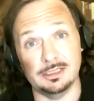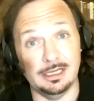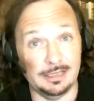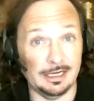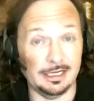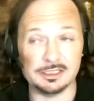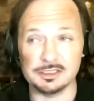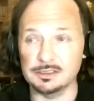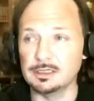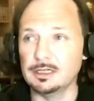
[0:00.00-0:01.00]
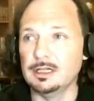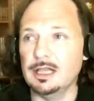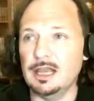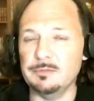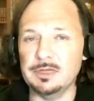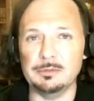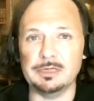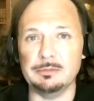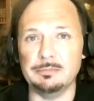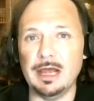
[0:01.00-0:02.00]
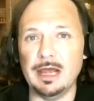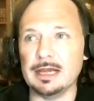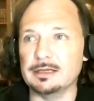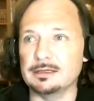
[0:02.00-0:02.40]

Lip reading: that election and been able to get back.